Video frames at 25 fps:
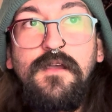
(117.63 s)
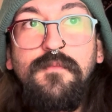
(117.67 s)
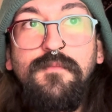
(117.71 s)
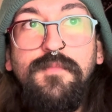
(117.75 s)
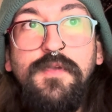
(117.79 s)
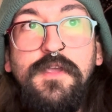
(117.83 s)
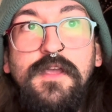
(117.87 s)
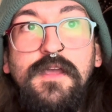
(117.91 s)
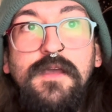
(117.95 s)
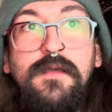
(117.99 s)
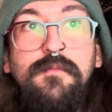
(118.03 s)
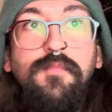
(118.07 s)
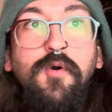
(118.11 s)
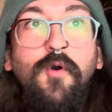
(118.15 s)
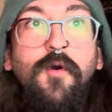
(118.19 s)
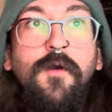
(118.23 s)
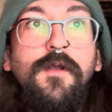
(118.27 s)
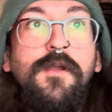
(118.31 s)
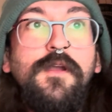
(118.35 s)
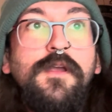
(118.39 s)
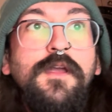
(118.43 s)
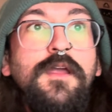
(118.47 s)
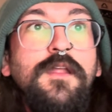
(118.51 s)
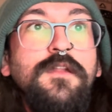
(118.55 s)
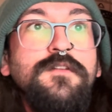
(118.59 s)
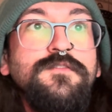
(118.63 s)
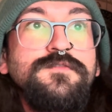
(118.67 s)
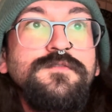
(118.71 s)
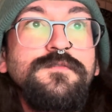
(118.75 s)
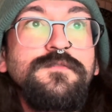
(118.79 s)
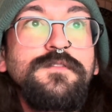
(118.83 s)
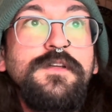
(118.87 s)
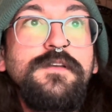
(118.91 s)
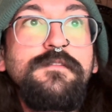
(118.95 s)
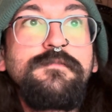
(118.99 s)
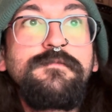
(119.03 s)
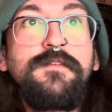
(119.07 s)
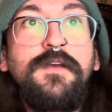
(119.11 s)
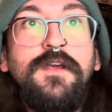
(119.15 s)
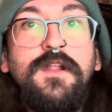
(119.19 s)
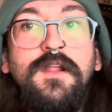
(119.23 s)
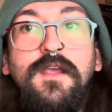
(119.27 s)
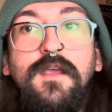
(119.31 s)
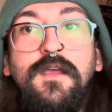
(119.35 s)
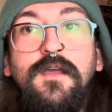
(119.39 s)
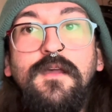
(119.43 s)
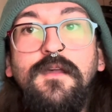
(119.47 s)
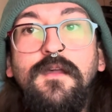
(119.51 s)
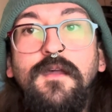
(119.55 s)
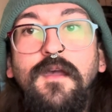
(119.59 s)
being important and truly
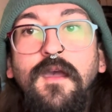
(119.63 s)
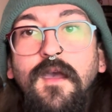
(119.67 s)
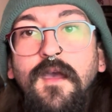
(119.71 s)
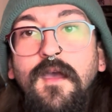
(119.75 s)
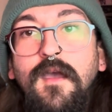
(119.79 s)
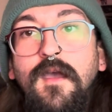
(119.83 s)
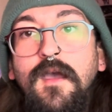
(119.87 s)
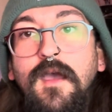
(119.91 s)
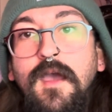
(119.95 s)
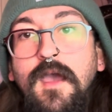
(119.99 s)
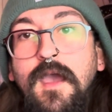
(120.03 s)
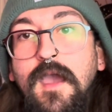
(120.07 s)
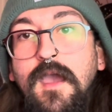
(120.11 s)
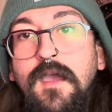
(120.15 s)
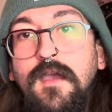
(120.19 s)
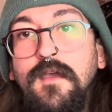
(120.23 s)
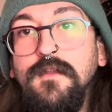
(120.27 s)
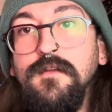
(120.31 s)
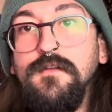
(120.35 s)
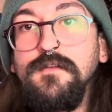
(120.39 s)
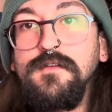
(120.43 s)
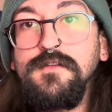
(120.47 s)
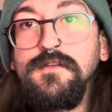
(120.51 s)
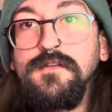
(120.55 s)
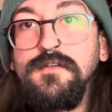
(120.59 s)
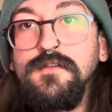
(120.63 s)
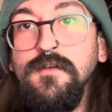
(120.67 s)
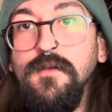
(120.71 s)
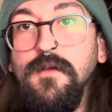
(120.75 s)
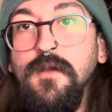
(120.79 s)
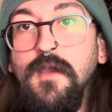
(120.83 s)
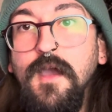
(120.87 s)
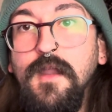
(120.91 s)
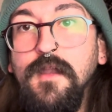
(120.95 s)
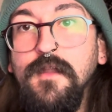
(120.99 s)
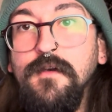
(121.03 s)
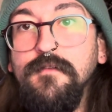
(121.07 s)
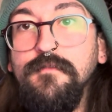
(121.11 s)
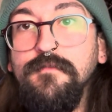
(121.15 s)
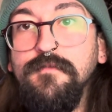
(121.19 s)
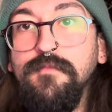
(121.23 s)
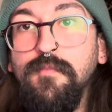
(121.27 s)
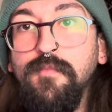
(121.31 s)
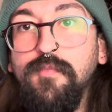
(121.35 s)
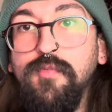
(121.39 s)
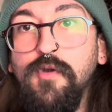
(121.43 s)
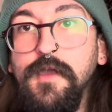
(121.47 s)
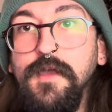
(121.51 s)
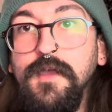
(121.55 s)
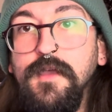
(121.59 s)
fitting, and you're kind of
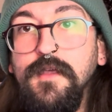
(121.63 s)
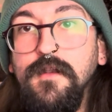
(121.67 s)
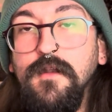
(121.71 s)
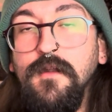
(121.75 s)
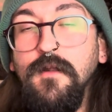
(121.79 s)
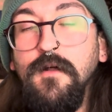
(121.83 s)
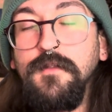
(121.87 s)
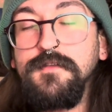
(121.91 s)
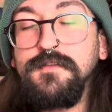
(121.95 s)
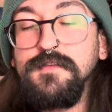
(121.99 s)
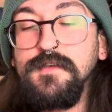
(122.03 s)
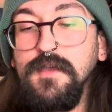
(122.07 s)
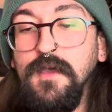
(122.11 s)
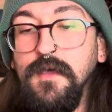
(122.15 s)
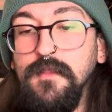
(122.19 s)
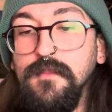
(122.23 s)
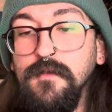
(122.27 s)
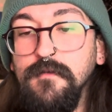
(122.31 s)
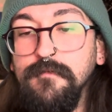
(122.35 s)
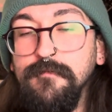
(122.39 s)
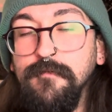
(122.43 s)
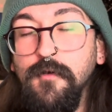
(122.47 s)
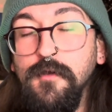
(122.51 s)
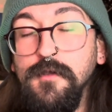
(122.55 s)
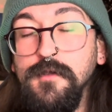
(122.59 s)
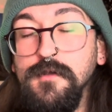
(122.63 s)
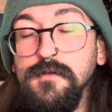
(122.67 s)
bringing it all together for